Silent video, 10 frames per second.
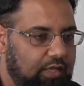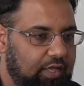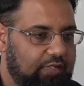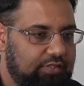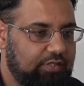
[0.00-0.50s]

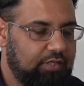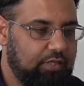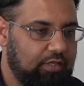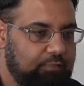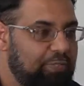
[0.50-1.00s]
as
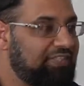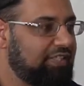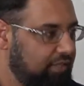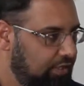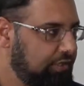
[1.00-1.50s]

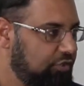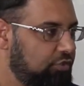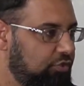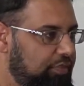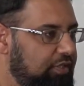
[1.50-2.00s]
busy as he
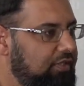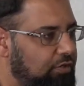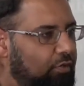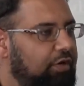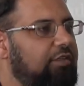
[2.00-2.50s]
used to be. He's
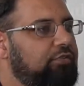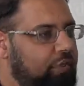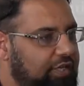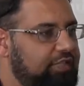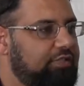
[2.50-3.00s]
old now, he's got
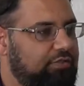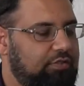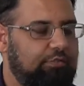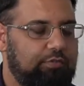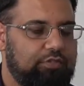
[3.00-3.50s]
kids and
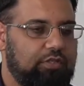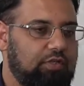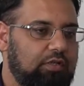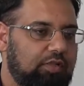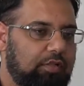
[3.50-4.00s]
stuff, mashallah.
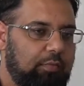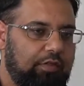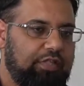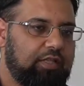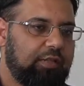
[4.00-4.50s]
I
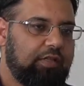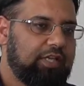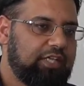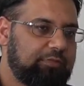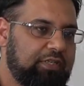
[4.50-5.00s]
think
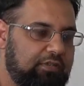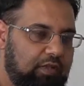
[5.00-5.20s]
he's been